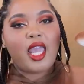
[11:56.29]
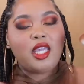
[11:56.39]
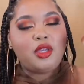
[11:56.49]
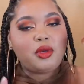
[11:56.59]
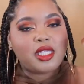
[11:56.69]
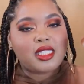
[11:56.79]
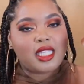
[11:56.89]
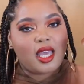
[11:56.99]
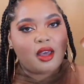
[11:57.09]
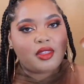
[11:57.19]
and you can
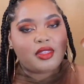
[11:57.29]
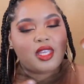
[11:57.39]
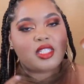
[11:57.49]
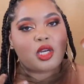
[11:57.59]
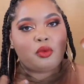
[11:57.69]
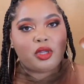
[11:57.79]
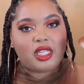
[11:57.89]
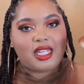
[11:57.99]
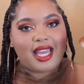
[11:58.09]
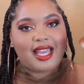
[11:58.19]
tell that these are
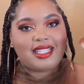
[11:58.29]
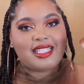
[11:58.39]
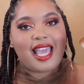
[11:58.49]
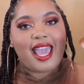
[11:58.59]
really nice